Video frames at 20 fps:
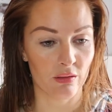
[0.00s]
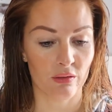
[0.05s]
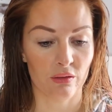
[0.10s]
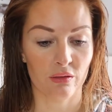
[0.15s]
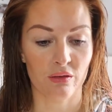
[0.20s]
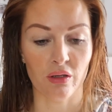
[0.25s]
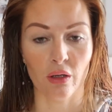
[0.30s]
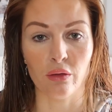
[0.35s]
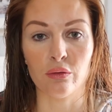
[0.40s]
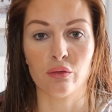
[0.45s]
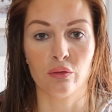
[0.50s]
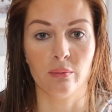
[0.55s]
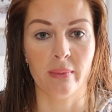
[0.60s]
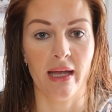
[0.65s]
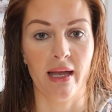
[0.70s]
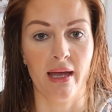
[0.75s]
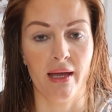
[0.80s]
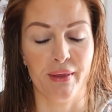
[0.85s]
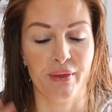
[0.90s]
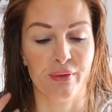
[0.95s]
soaked all my
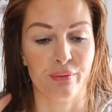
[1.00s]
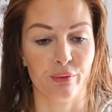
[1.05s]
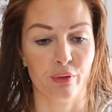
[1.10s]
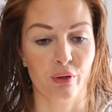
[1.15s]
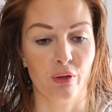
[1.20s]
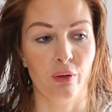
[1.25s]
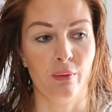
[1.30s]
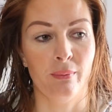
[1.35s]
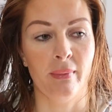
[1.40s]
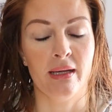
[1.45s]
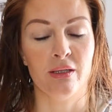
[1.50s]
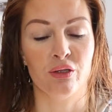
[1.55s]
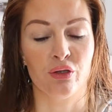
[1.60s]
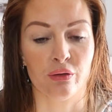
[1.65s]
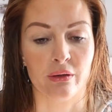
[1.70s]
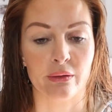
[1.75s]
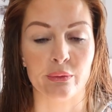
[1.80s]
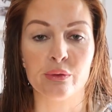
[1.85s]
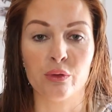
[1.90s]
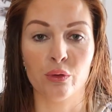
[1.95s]
hair through, made
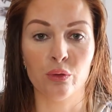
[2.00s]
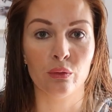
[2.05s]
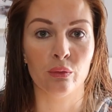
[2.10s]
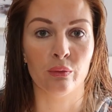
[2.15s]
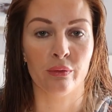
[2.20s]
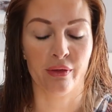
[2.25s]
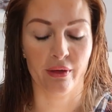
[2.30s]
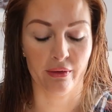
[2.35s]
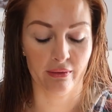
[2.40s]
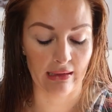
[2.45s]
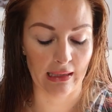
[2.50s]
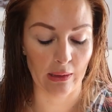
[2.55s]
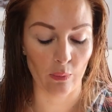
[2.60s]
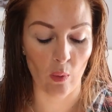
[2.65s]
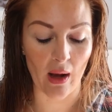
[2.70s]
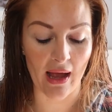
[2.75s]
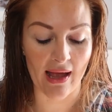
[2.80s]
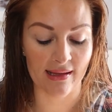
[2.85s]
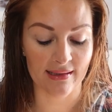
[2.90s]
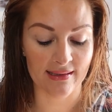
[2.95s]
sure it was all thoroughly
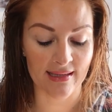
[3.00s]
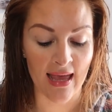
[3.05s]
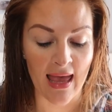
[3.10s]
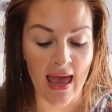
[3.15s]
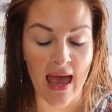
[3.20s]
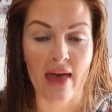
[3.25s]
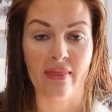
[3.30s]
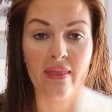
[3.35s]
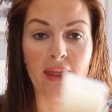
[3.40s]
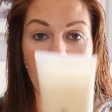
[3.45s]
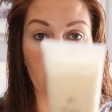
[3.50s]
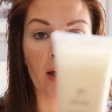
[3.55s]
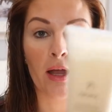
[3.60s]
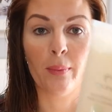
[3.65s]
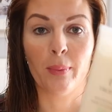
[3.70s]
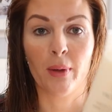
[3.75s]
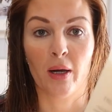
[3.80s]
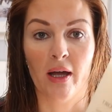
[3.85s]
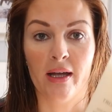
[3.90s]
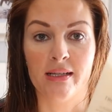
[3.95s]
wet, and then I
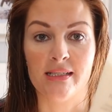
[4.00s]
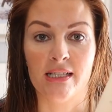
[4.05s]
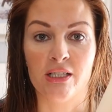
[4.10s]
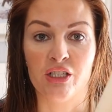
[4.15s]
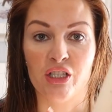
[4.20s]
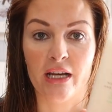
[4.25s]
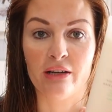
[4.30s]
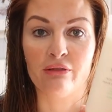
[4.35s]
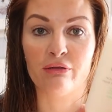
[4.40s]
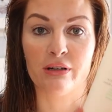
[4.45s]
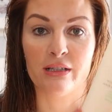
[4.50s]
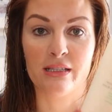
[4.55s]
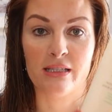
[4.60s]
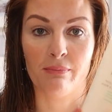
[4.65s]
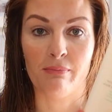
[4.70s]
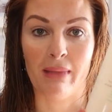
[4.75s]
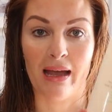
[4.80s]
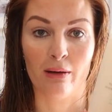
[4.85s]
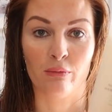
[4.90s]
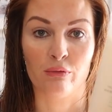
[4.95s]
applied a generous
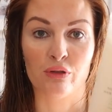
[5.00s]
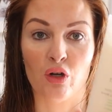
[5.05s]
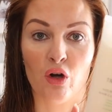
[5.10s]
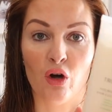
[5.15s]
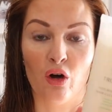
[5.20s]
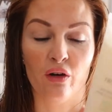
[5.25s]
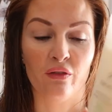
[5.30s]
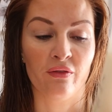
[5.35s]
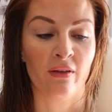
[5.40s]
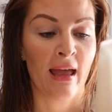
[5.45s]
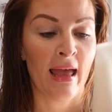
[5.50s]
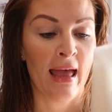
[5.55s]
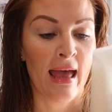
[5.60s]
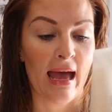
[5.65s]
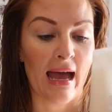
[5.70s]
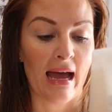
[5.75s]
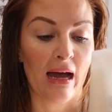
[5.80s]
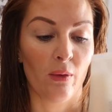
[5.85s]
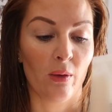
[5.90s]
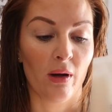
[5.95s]
amount of
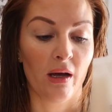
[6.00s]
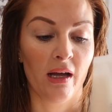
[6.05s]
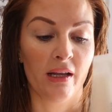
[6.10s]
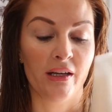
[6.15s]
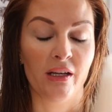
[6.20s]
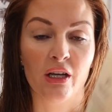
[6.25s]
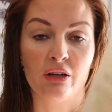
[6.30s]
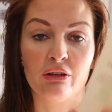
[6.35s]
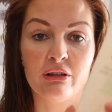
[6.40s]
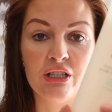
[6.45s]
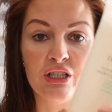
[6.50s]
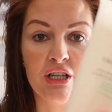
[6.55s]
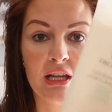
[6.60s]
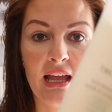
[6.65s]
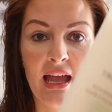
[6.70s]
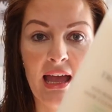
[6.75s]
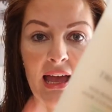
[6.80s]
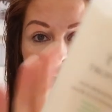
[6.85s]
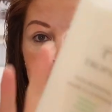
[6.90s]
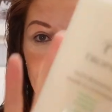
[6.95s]
our Nourishing
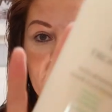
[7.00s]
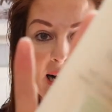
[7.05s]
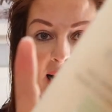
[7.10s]
Hair